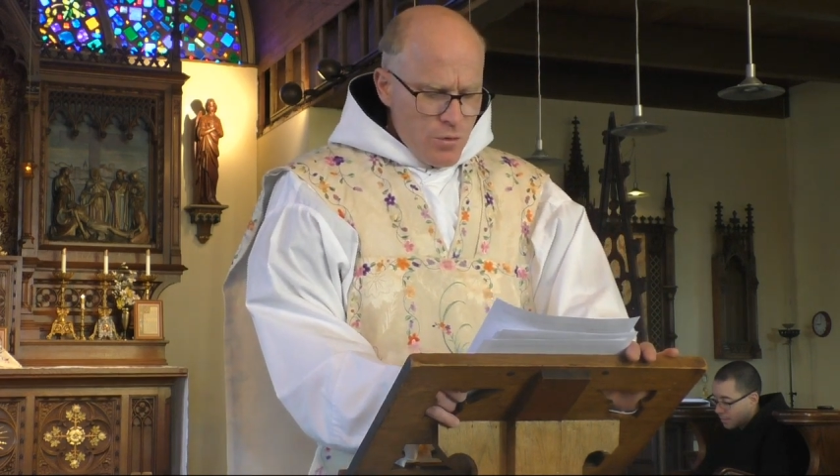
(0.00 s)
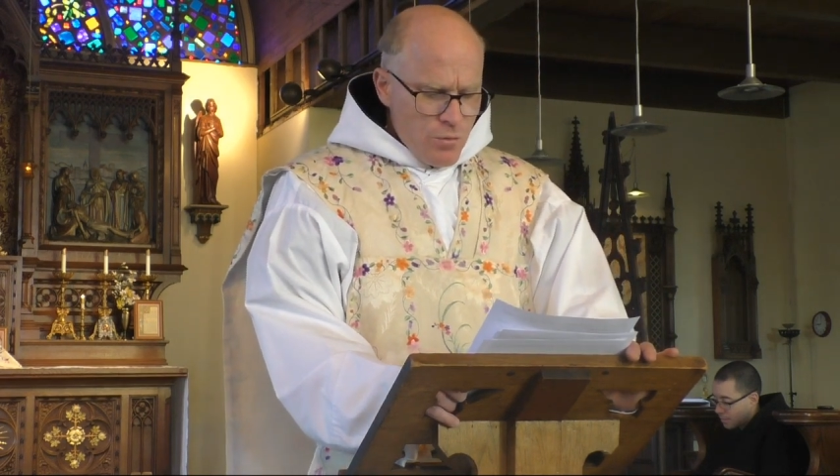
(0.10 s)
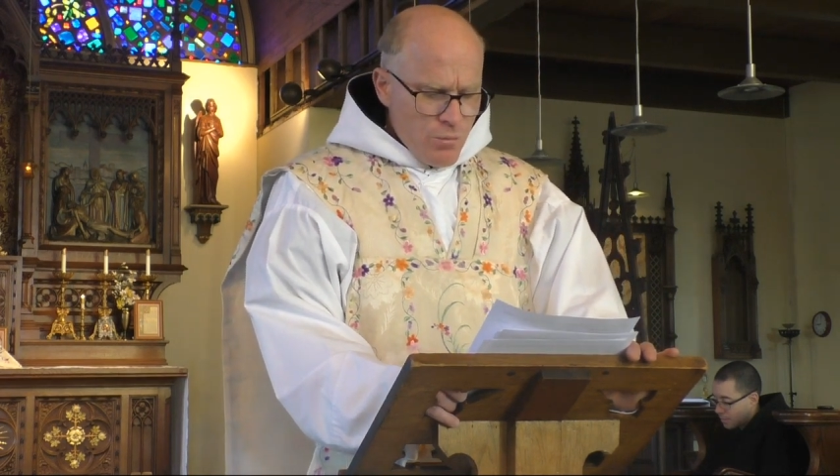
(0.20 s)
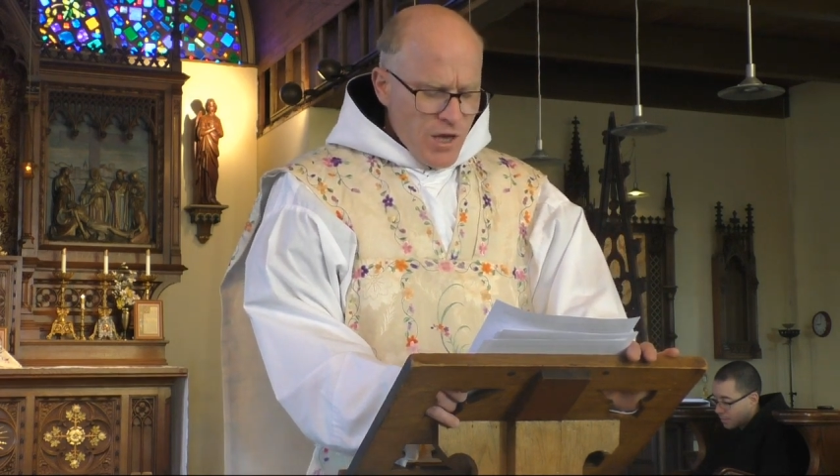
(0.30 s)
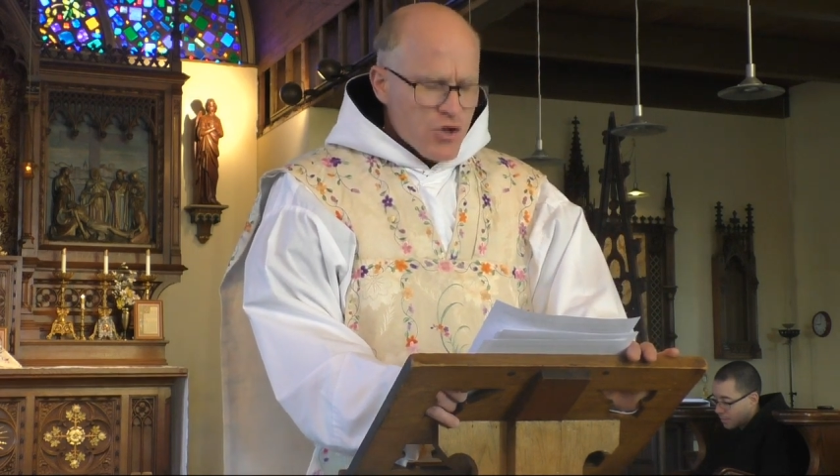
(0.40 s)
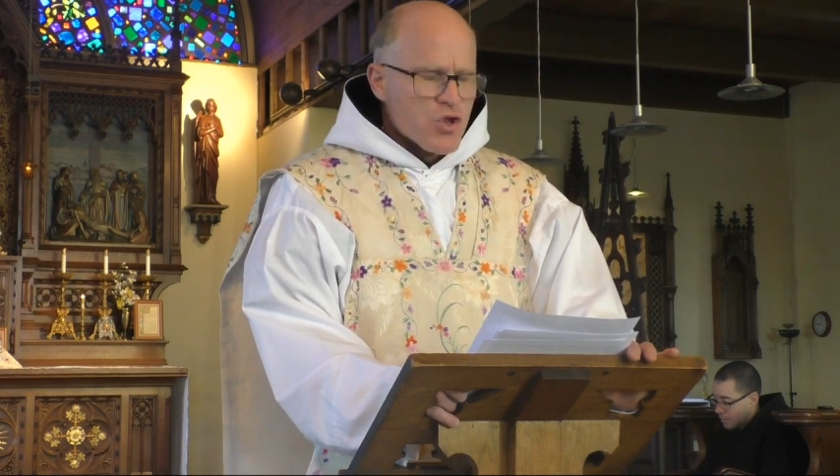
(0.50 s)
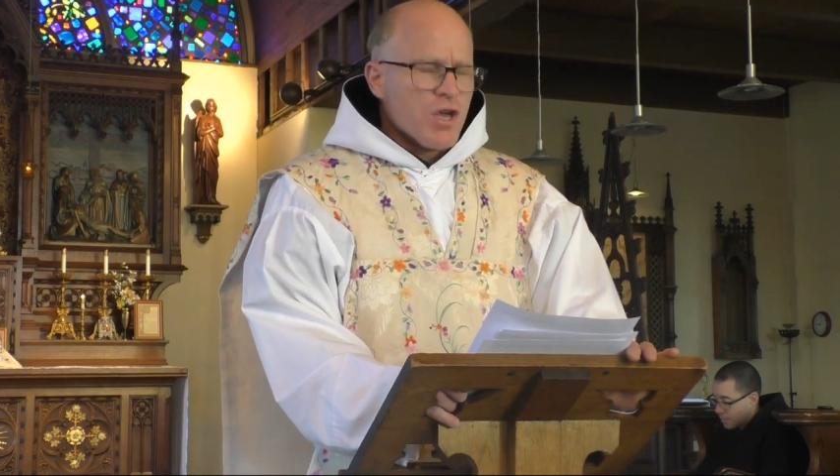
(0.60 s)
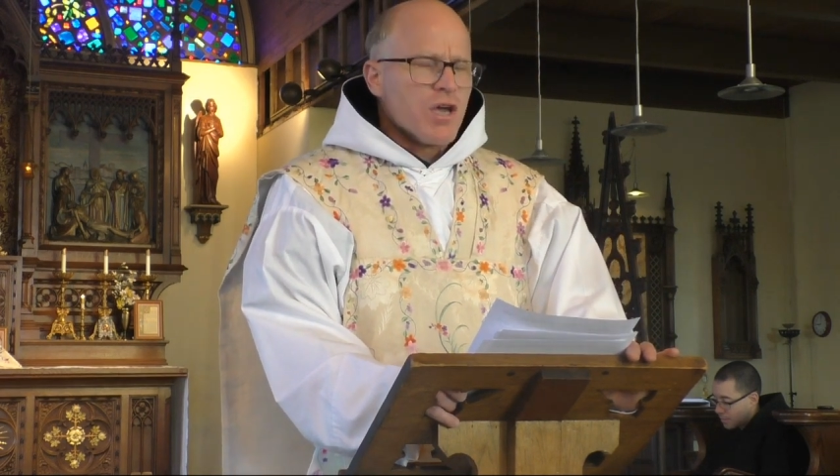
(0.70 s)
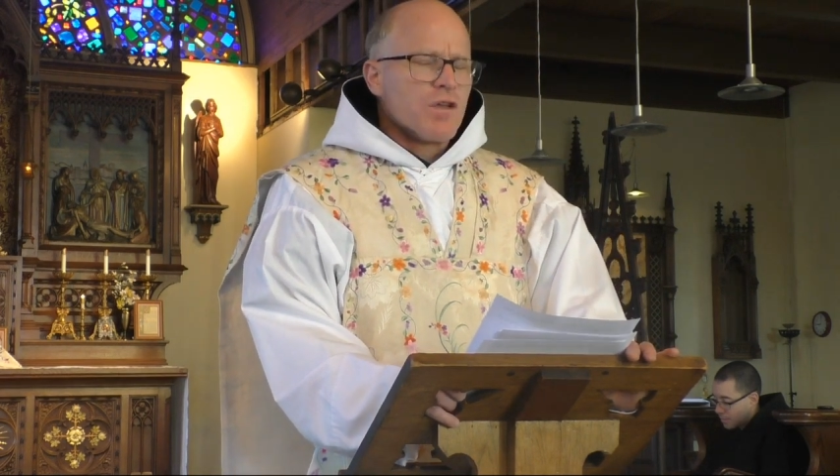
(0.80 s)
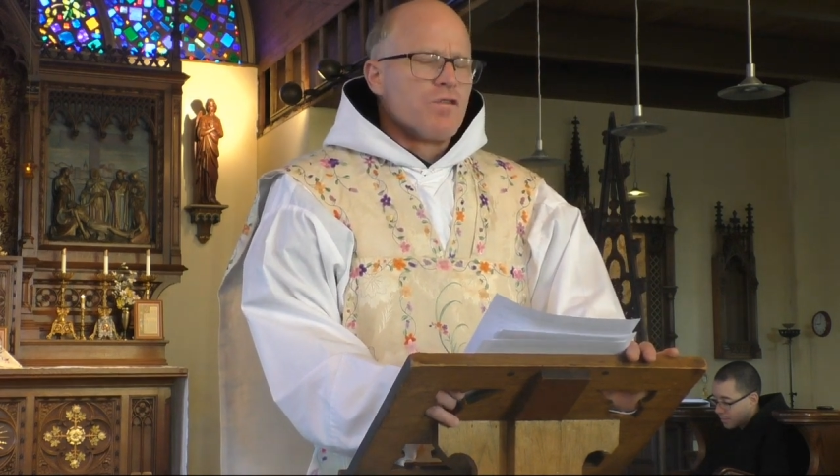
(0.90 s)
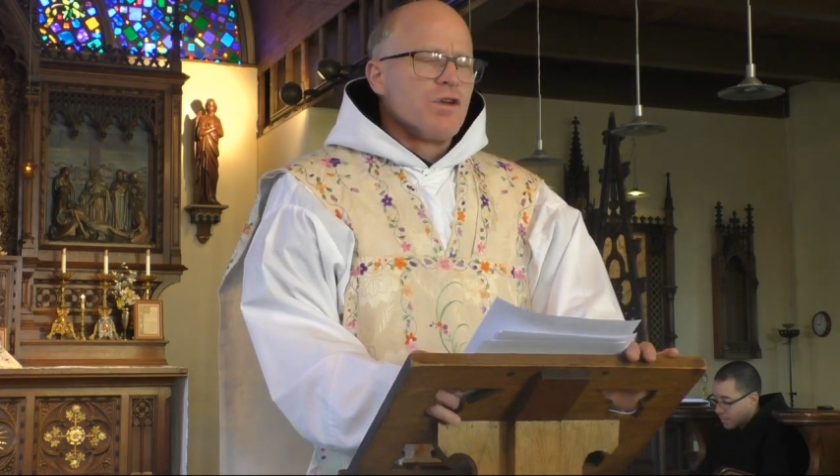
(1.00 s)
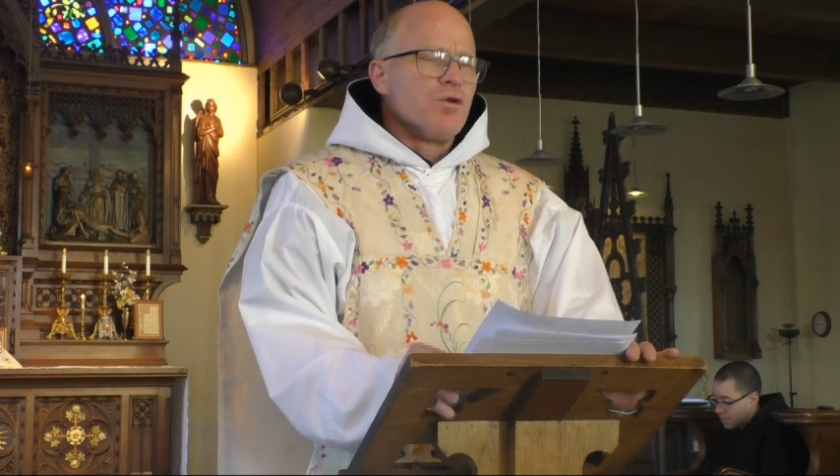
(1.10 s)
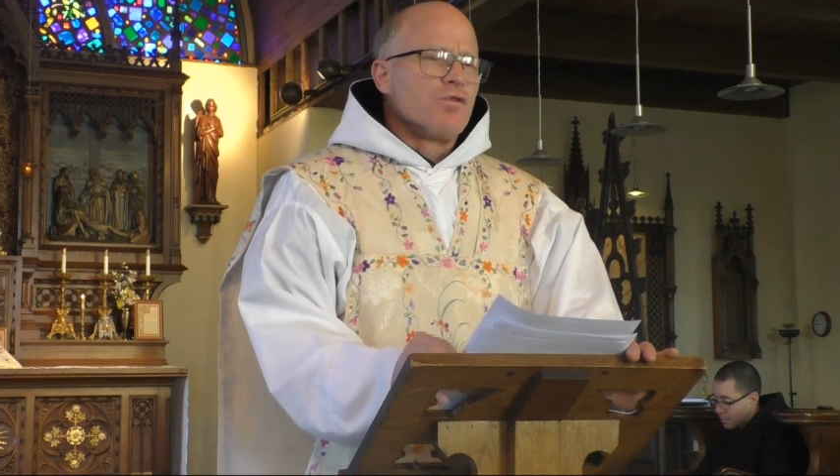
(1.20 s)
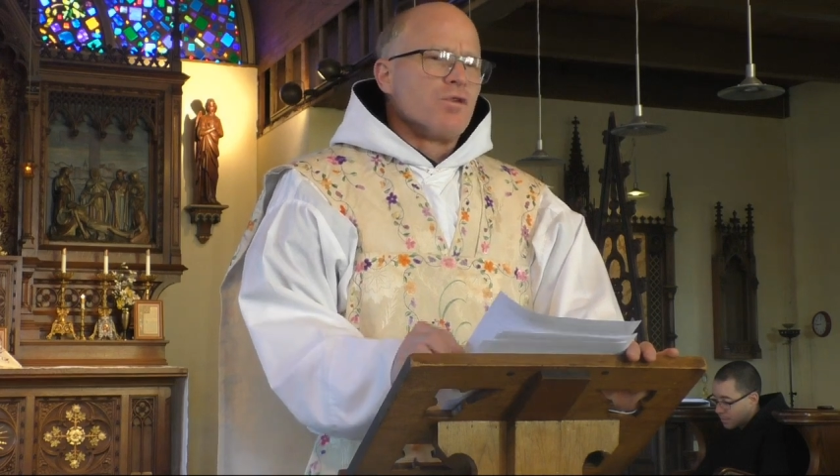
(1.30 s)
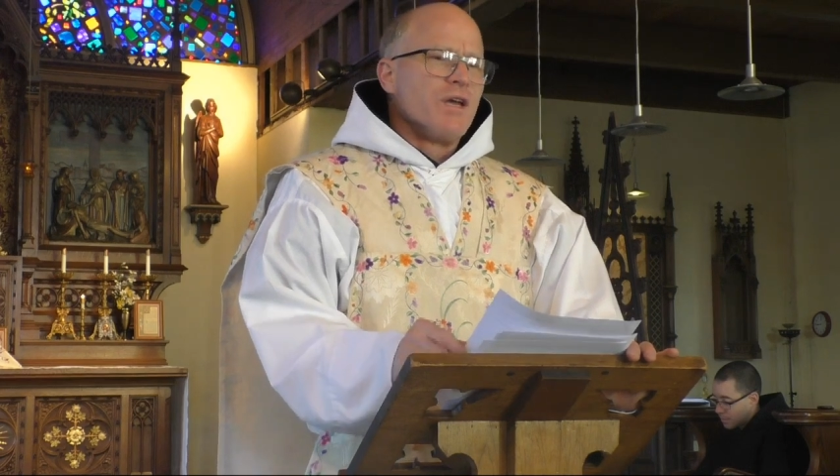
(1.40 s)
May she
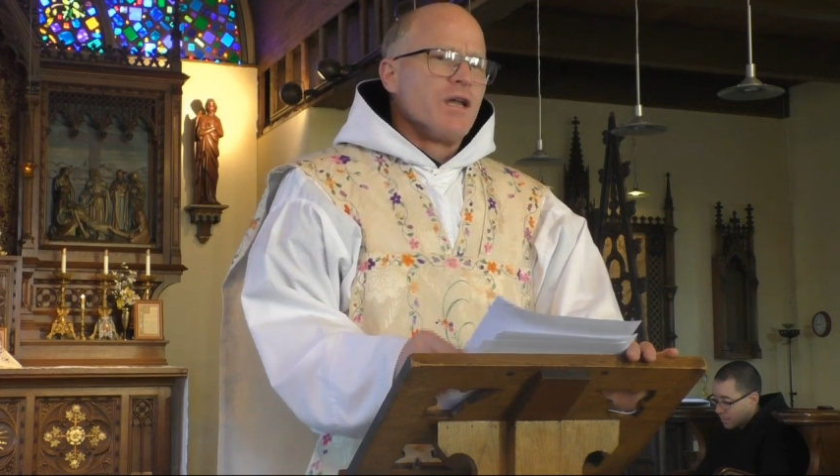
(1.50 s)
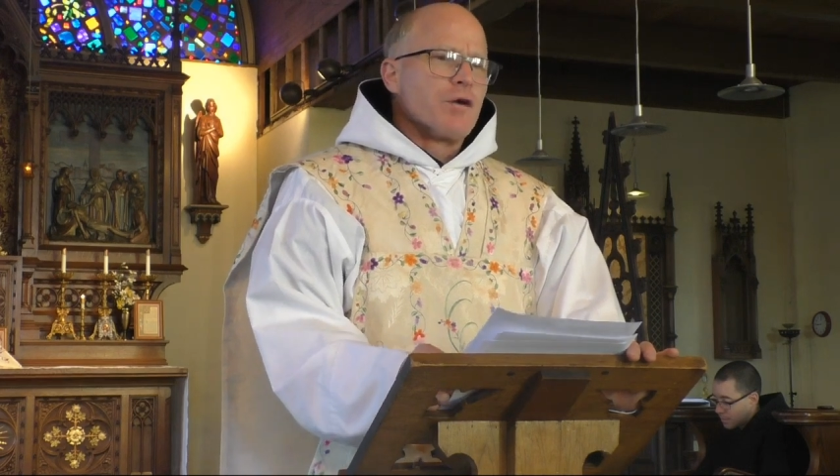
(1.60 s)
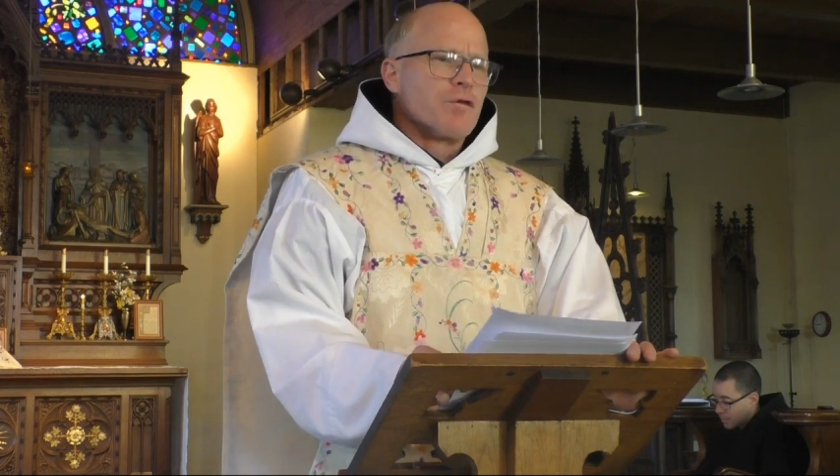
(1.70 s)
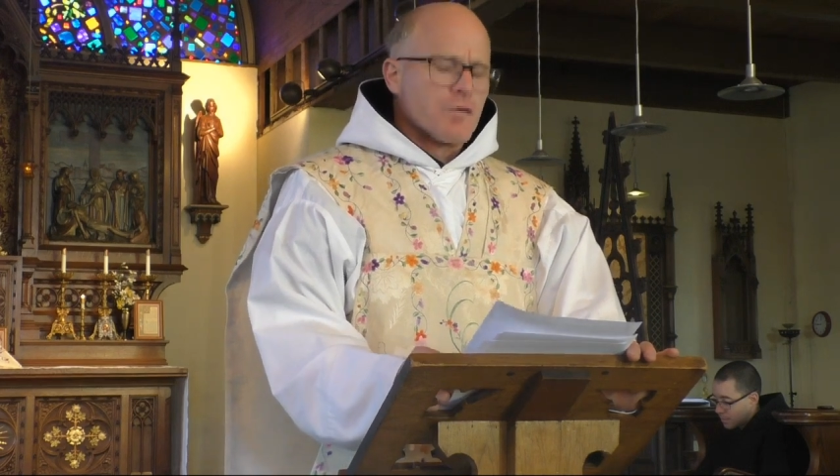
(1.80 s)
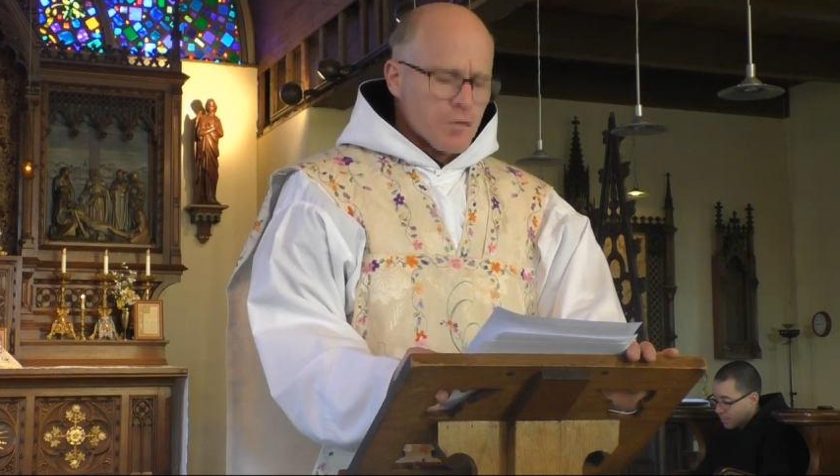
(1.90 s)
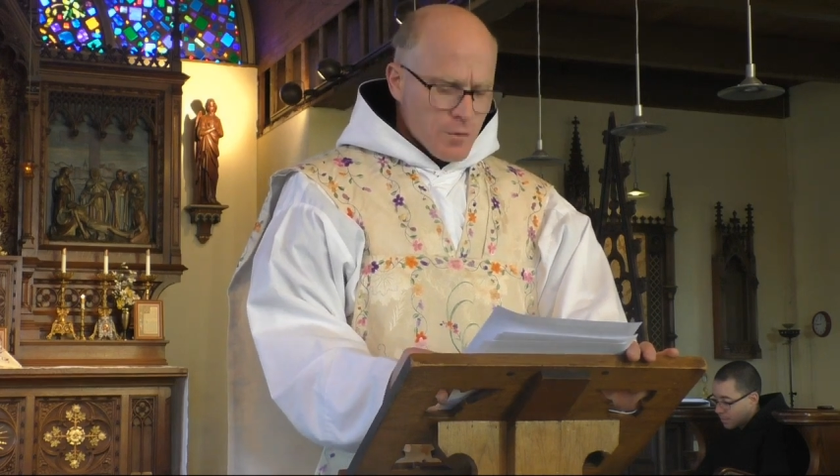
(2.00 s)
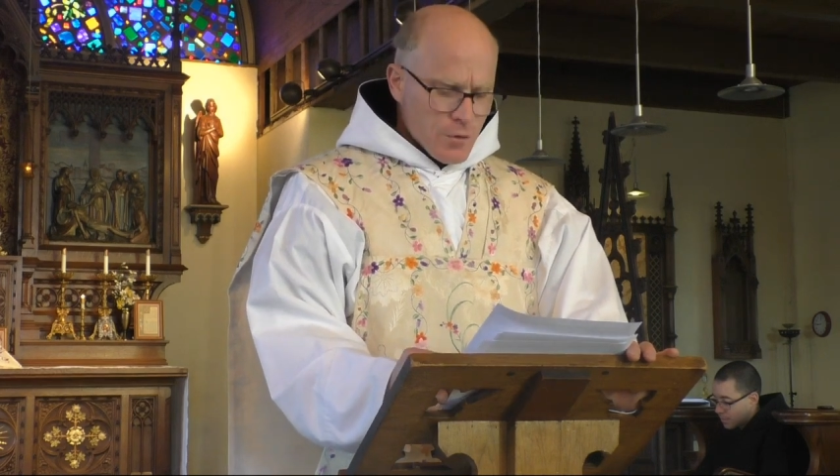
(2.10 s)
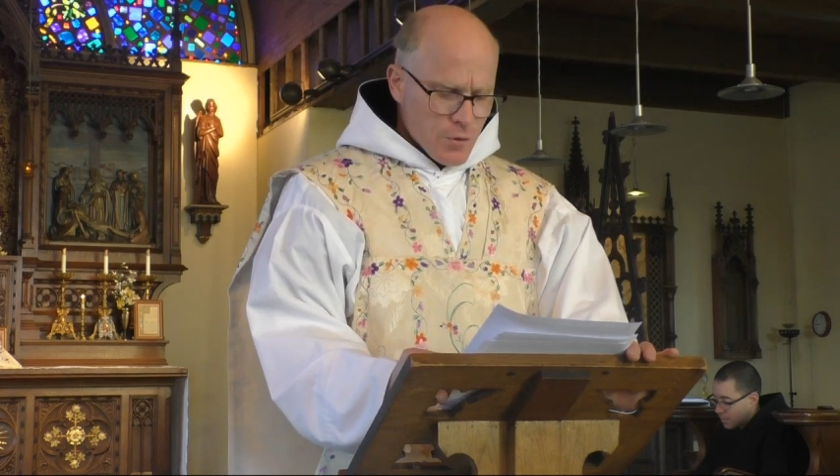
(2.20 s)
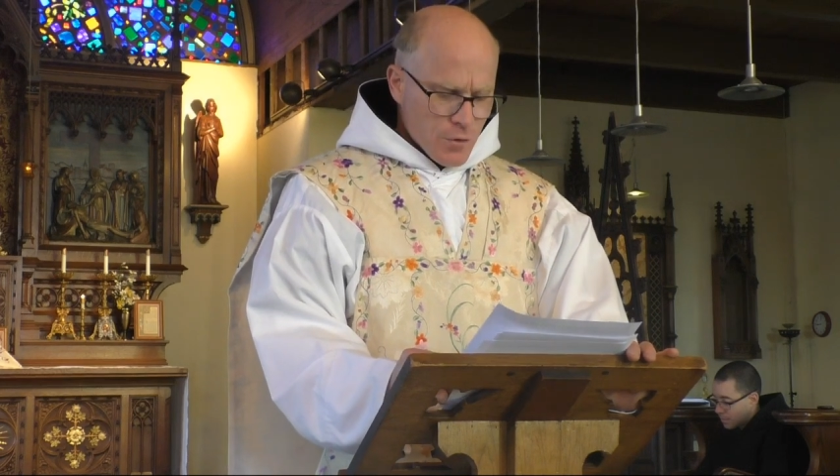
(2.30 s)
continue to lead us